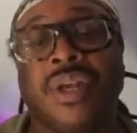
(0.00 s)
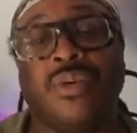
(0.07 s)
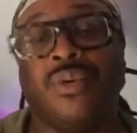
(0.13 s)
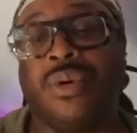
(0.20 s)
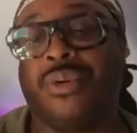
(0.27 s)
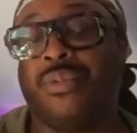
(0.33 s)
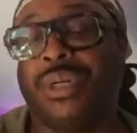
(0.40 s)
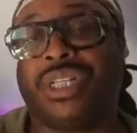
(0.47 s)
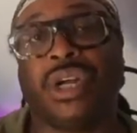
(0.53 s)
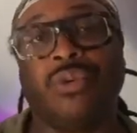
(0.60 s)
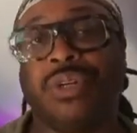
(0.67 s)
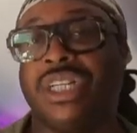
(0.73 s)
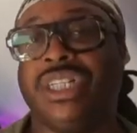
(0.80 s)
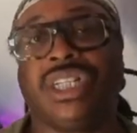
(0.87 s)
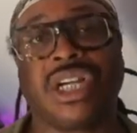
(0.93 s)
we don't
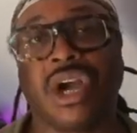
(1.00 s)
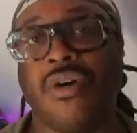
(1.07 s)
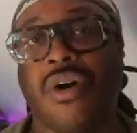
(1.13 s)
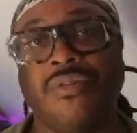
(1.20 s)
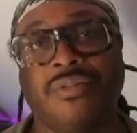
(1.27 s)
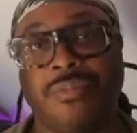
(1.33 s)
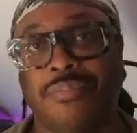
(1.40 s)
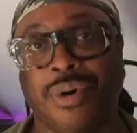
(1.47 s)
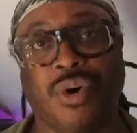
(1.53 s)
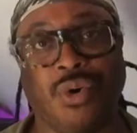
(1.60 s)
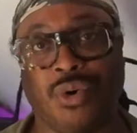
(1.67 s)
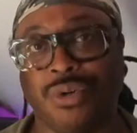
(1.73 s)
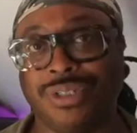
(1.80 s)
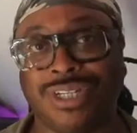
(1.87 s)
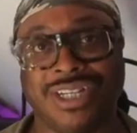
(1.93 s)
need to go
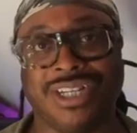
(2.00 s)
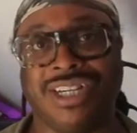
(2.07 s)
overboard